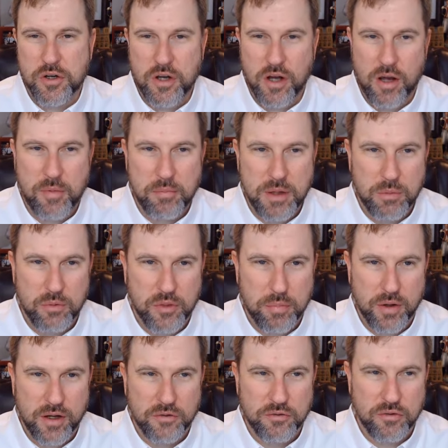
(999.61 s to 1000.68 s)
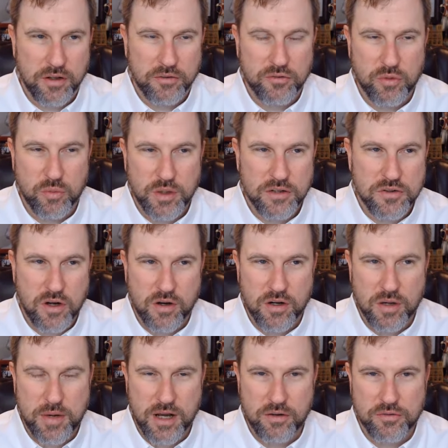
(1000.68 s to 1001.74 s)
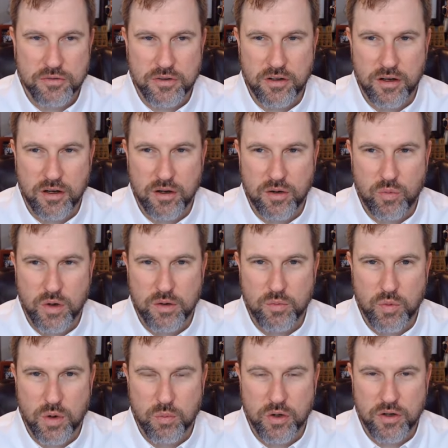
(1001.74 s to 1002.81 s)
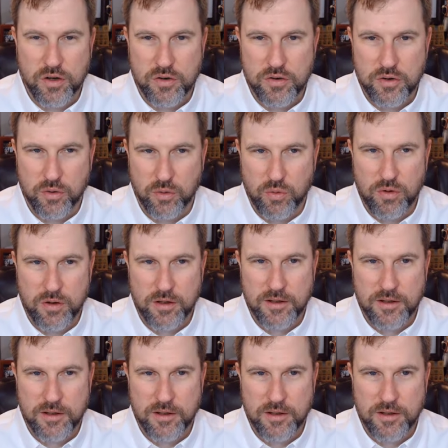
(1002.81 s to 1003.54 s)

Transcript: come and meet with the president so we can talk about what we're going to do.